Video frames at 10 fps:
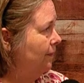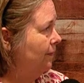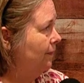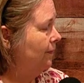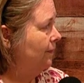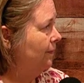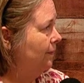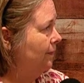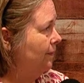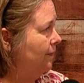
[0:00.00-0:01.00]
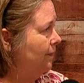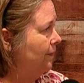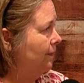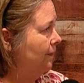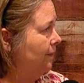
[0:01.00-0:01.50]

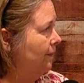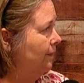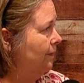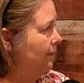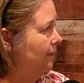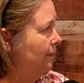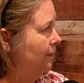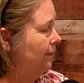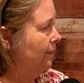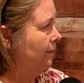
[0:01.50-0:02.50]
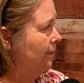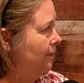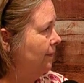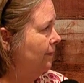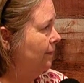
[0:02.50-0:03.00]

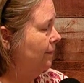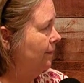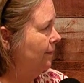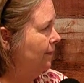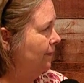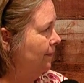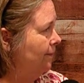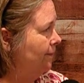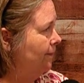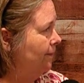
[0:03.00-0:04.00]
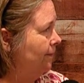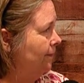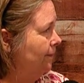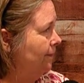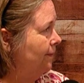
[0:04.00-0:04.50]

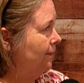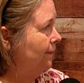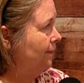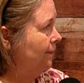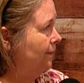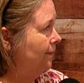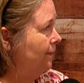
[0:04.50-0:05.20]
[no speech]